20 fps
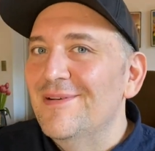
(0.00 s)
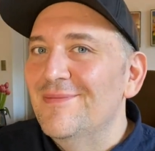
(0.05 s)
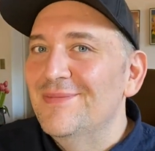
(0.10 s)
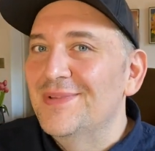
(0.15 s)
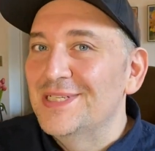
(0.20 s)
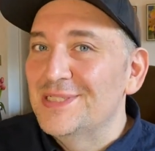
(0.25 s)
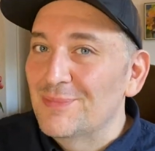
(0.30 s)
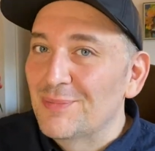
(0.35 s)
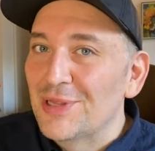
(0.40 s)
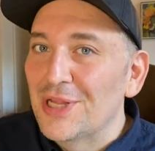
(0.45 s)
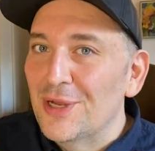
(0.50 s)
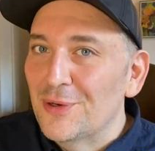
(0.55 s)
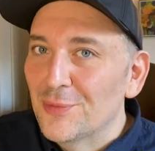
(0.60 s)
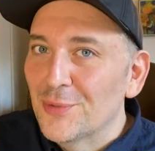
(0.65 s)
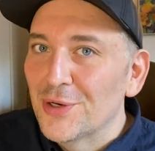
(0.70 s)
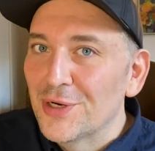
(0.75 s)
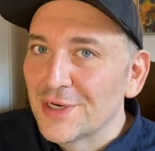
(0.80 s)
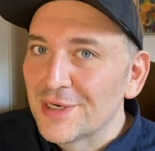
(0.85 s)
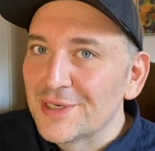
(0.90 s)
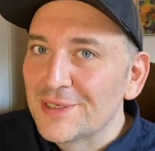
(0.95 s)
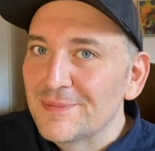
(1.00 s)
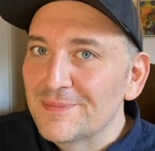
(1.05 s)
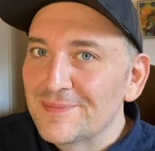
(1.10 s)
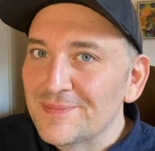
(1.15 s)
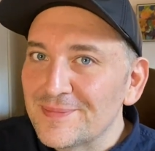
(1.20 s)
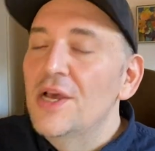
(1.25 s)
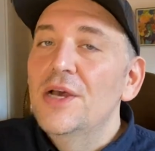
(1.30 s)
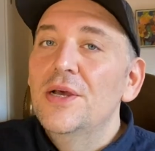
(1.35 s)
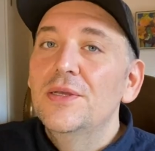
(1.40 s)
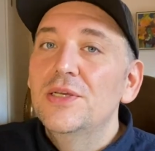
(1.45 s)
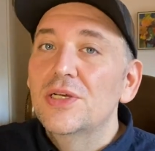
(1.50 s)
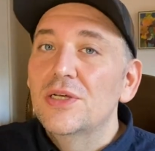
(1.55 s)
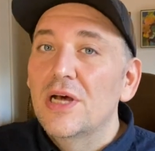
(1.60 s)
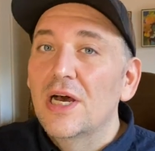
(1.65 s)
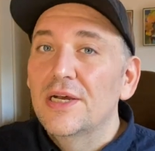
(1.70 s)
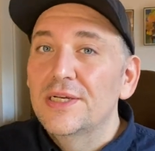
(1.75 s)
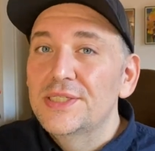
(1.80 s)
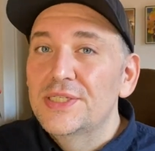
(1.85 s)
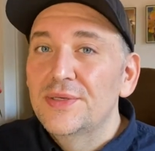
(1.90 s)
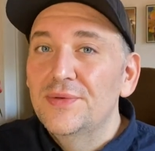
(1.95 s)
this blood work. You'll
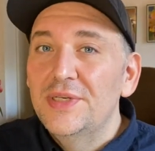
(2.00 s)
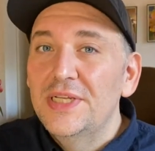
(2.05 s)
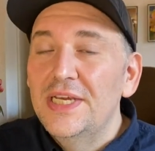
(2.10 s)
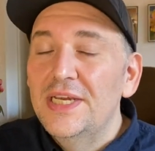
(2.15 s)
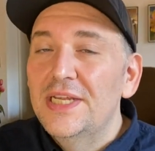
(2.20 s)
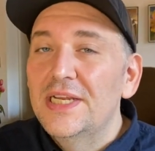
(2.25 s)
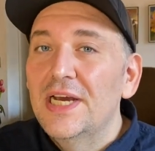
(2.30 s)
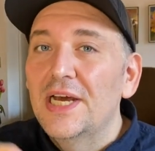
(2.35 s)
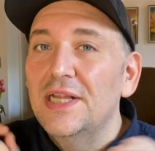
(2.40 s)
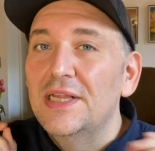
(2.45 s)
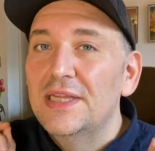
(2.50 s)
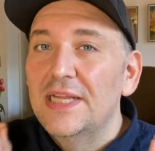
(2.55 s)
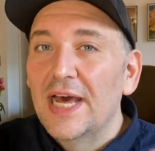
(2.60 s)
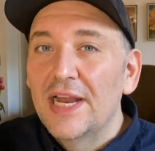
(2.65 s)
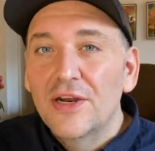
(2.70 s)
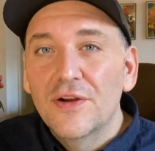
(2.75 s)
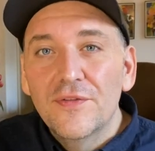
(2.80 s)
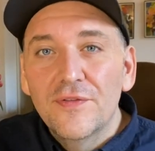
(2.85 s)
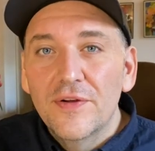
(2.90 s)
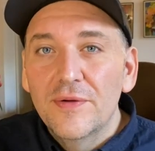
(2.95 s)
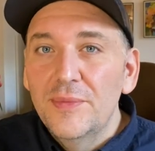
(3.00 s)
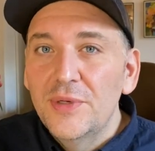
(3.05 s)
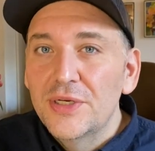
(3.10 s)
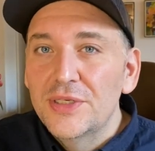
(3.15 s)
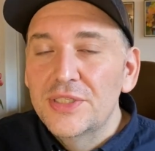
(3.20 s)
also need a letter from your